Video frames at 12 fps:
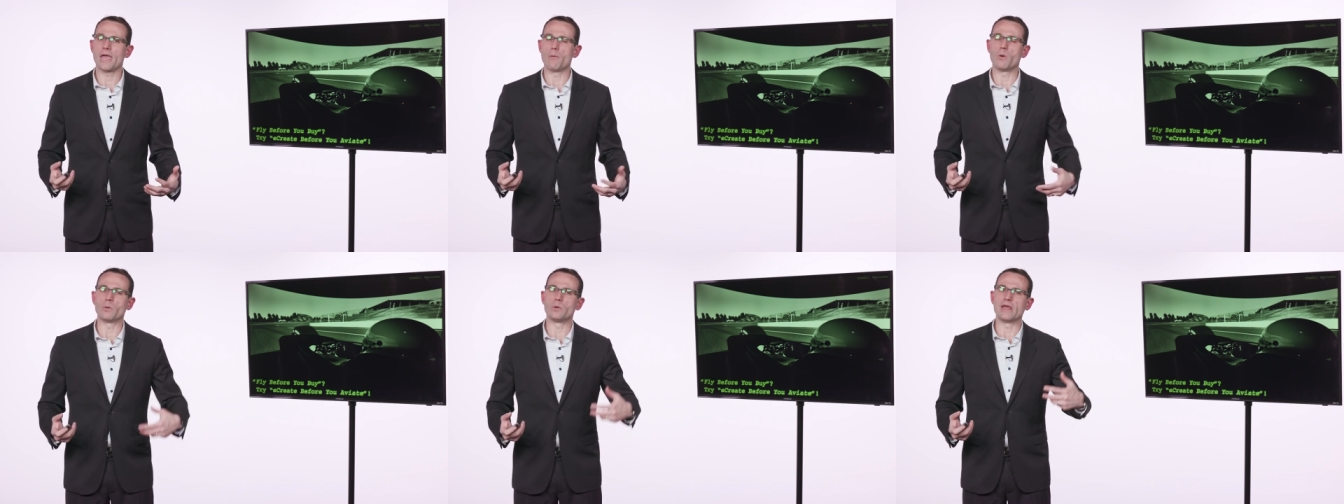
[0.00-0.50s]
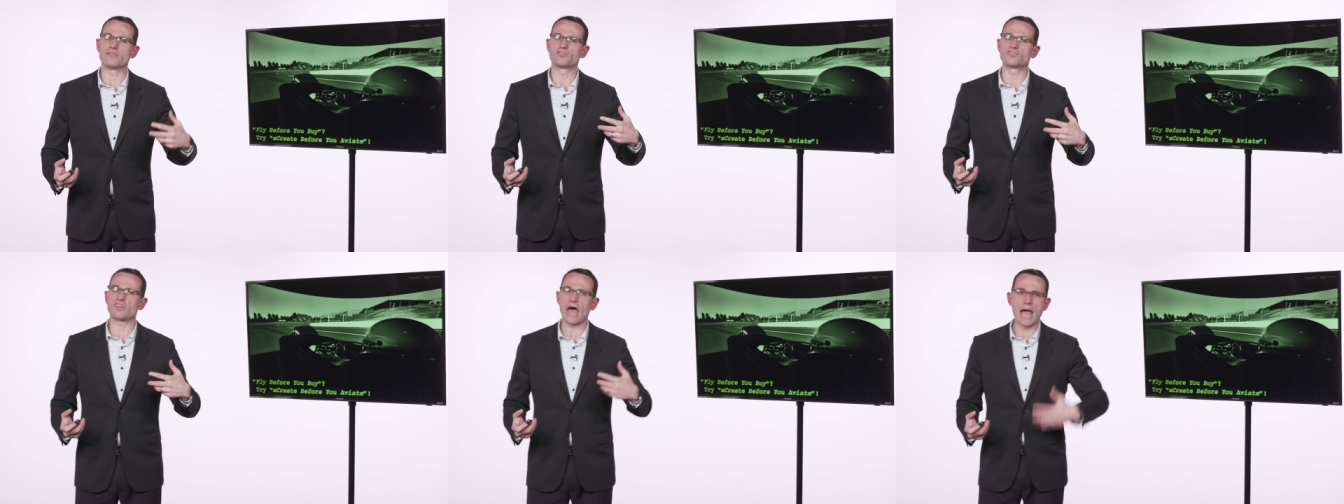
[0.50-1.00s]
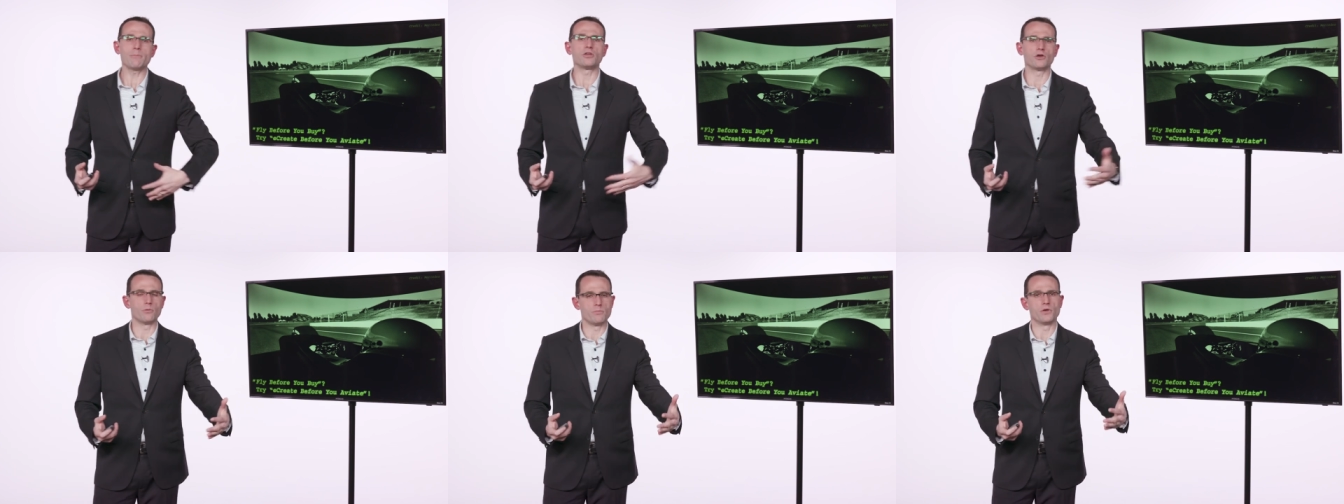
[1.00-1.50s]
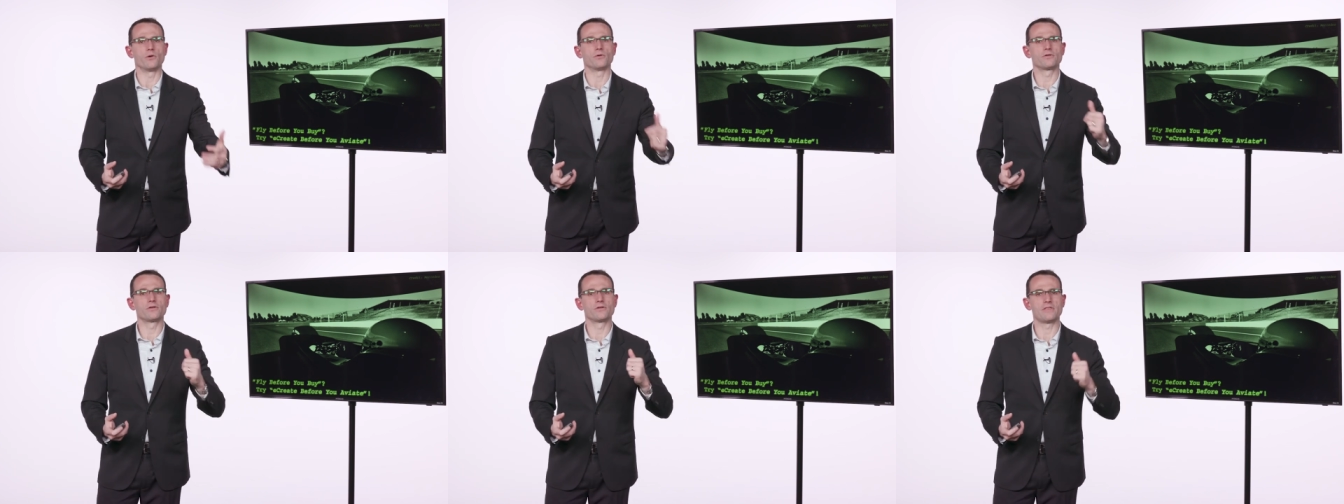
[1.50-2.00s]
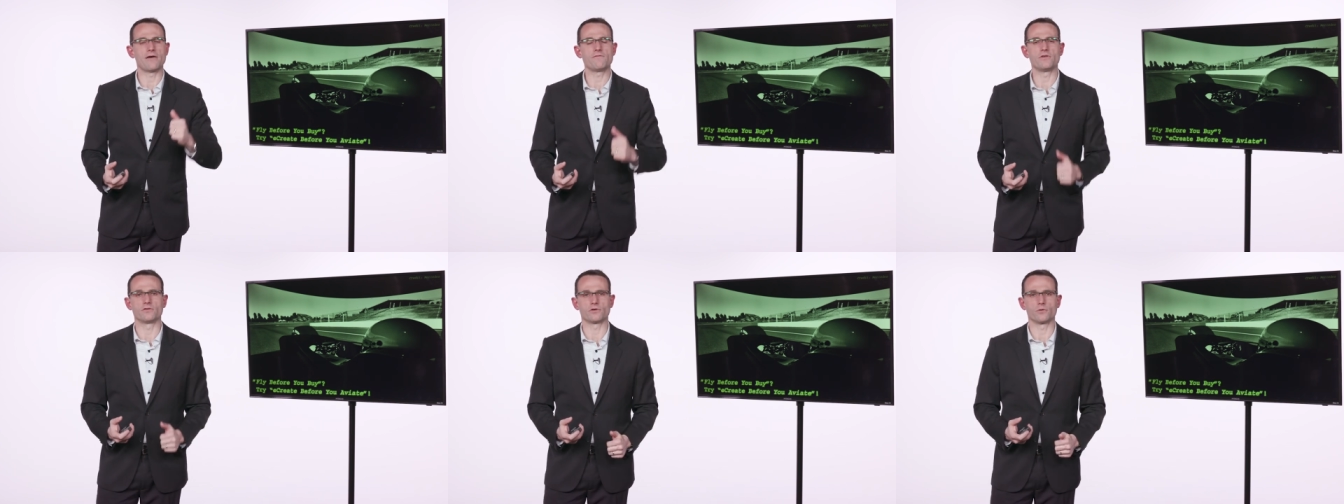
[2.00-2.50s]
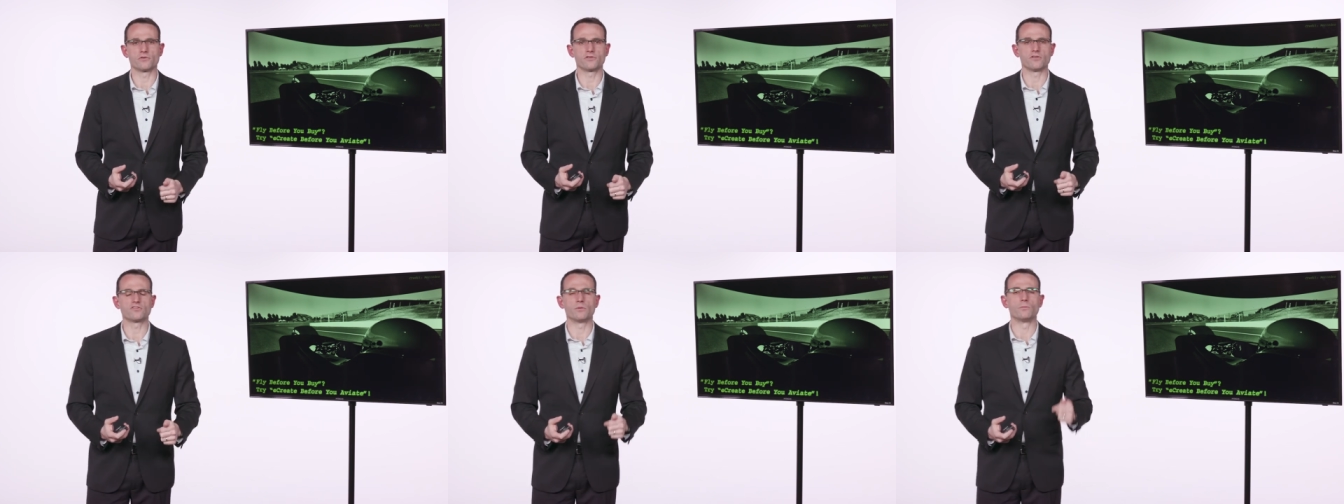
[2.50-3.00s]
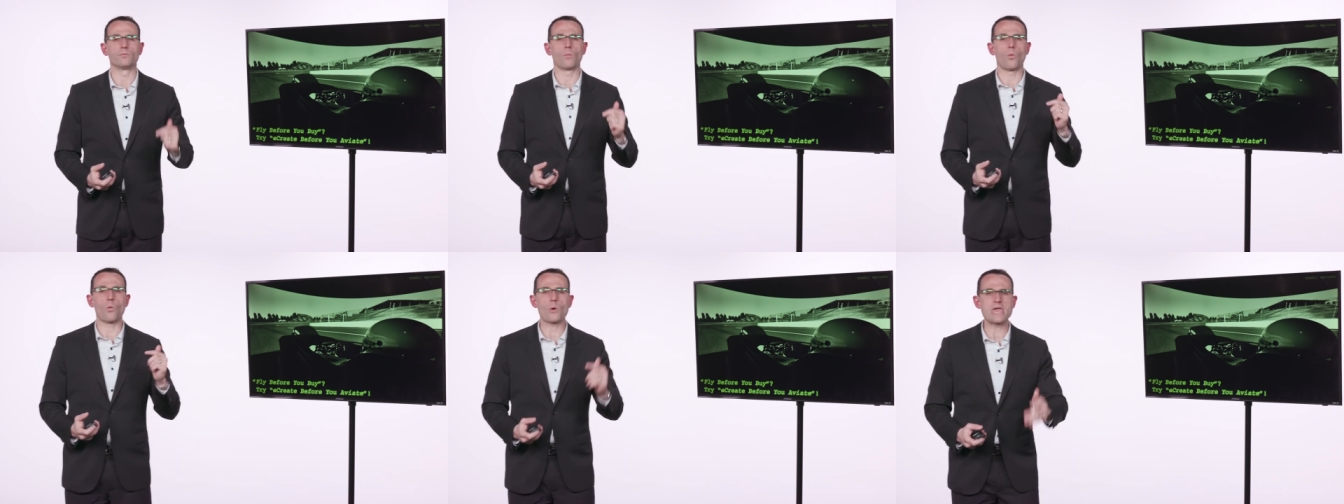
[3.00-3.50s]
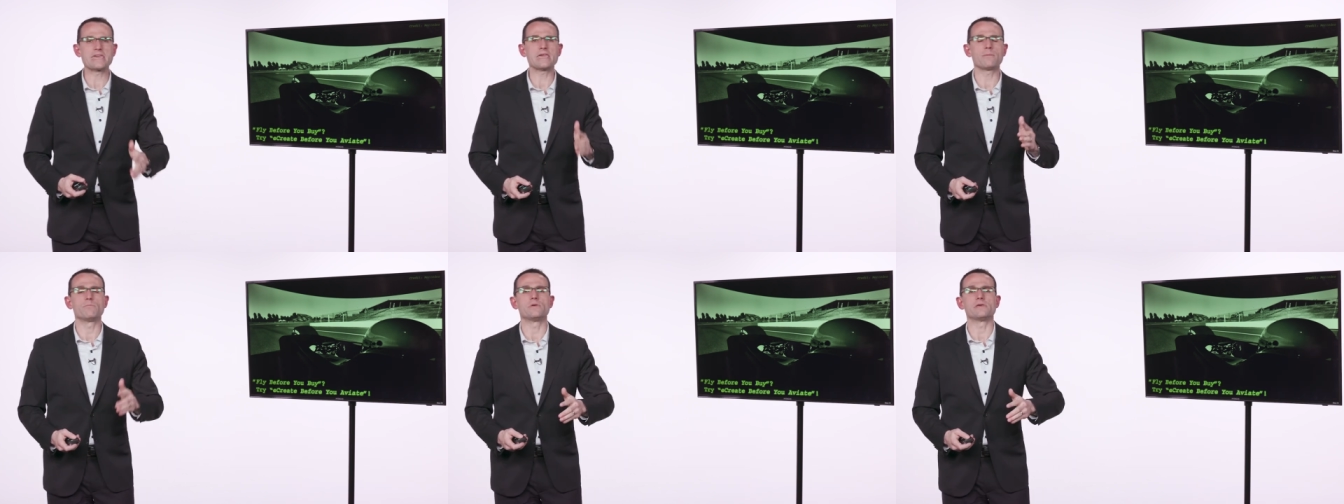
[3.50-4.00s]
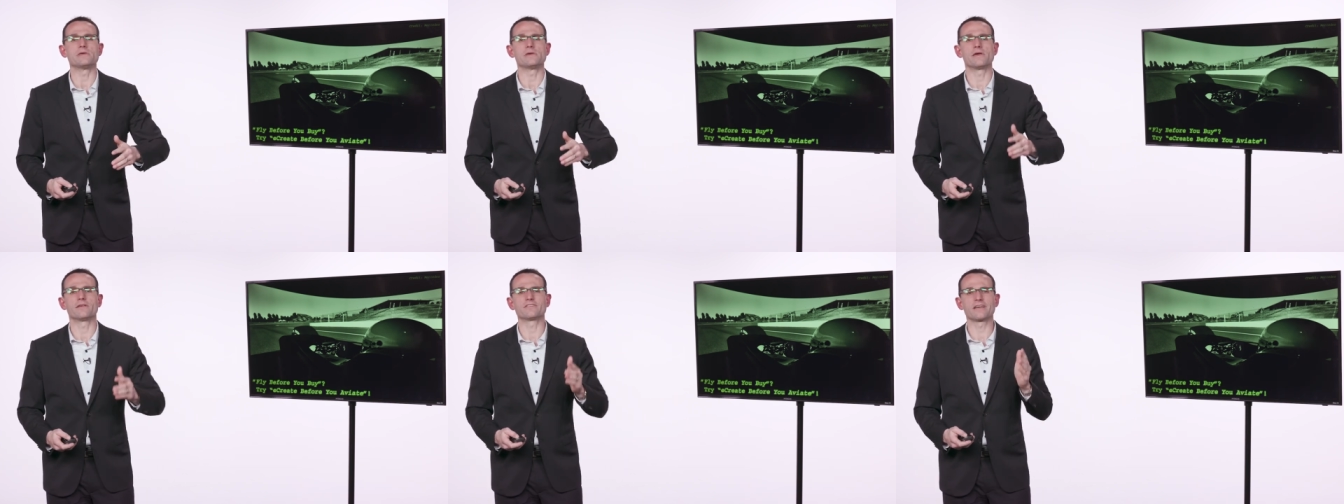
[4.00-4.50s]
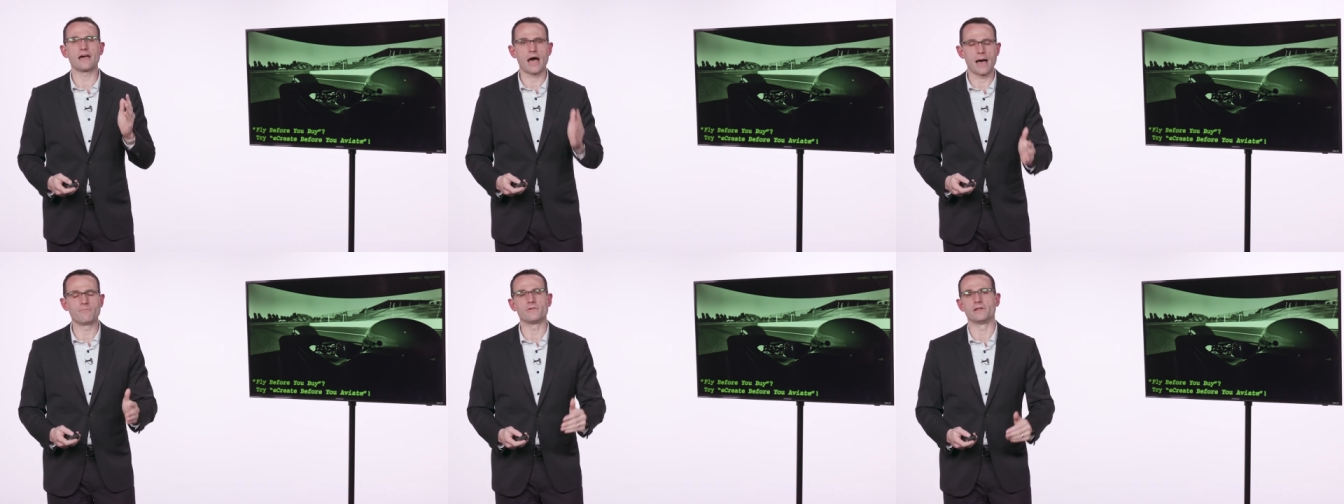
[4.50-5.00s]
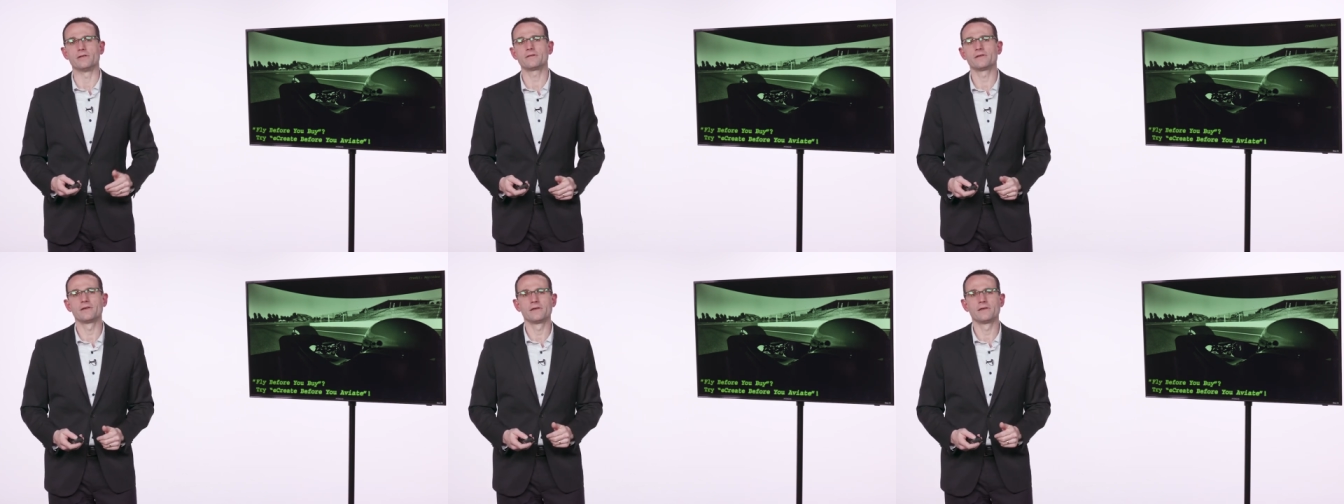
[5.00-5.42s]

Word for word: And when it's time to go build that physical system, we can be as confident